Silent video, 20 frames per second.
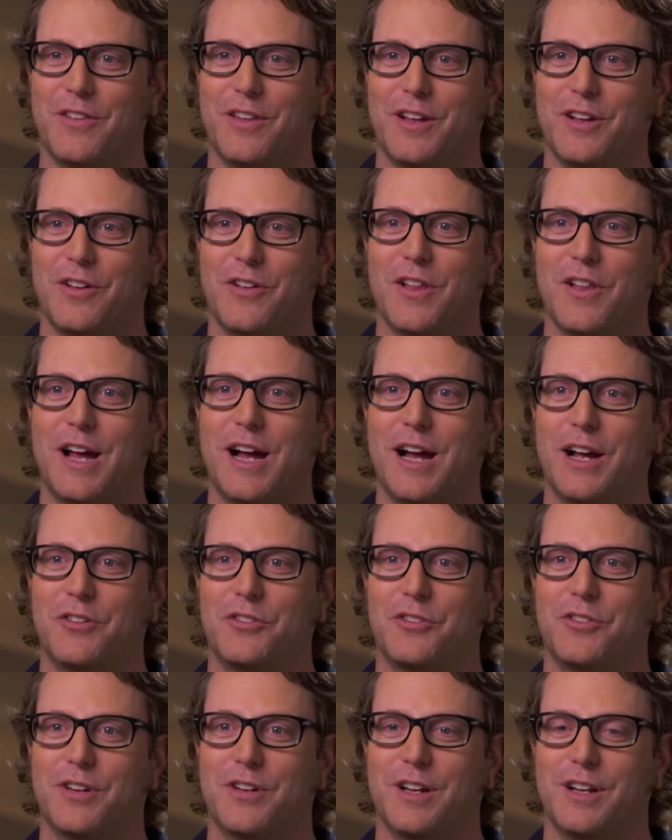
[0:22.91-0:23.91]
they
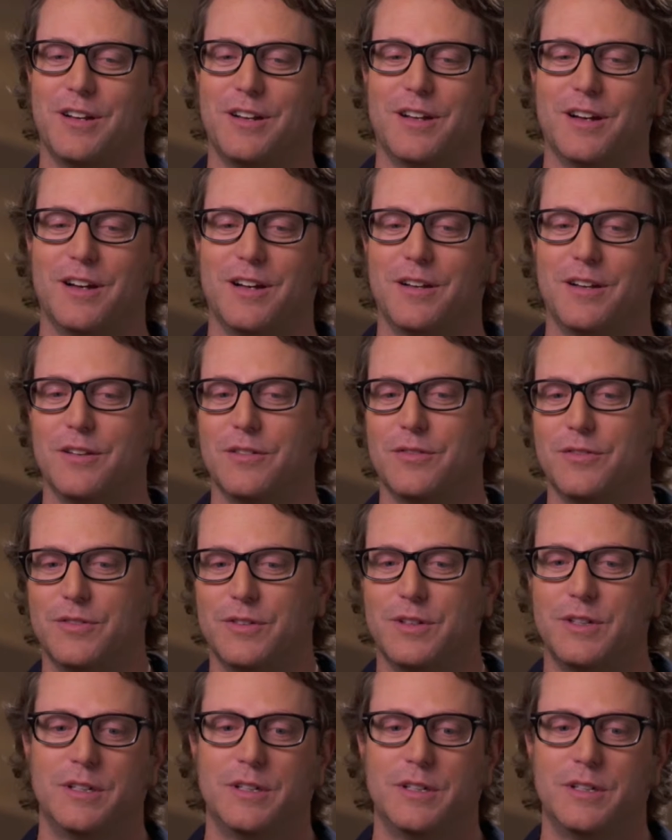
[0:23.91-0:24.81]
clash and kind of